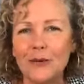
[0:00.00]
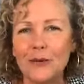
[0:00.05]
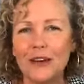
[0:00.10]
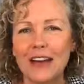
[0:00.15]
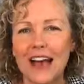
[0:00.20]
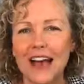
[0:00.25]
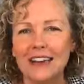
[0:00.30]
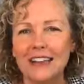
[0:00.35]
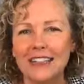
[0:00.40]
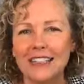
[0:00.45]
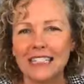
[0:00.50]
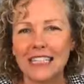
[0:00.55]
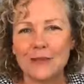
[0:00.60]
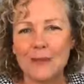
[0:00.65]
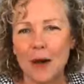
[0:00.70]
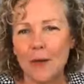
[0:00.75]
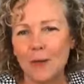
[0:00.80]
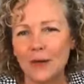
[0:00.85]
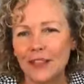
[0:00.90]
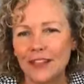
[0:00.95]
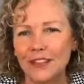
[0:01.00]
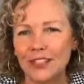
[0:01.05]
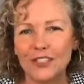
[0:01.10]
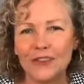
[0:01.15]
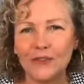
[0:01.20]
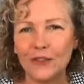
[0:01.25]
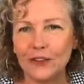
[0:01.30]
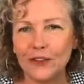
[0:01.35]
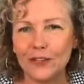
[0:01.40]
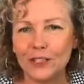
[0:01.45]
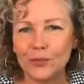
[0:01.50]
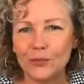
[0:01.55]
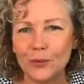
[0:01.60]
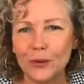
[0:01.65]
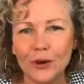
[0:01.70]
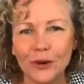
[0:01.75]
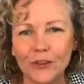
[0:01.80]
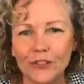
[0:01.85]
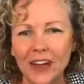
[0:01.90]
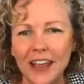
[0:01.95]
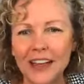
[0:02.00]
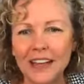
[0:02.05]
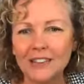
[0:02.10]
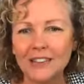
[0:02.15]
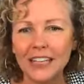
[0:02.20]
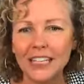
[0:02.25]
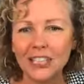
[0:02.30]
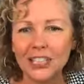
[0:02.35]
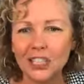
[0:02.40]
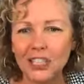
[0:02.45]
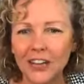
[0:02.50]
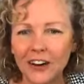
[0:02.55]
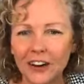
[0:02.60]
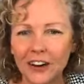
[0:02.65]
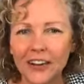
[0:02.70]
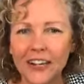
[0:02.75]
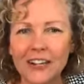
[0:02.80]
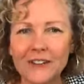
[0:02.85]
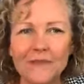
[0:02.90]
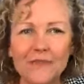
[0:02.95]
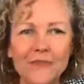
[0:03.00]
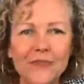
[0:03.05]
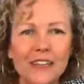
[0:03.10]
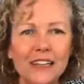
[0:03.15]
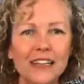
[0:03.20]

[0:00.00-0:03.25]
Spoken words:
when Atkins came out with his first book, right? Hey, Sheri.